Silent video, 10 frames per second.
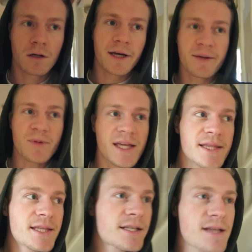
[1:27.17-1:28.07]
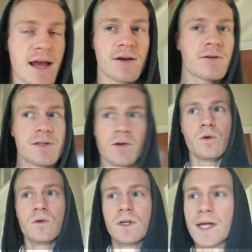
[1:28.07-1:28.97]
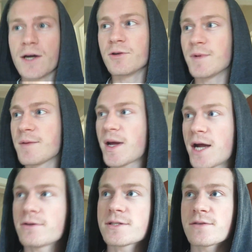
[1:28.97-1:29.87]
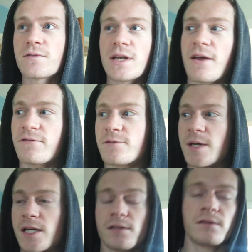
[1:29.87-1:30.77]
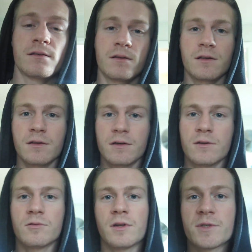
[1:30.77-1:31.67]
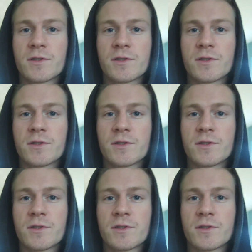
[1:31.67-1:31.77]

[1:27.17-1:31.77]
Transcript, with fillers: I am in this house all alone. My parents have left me. All I'm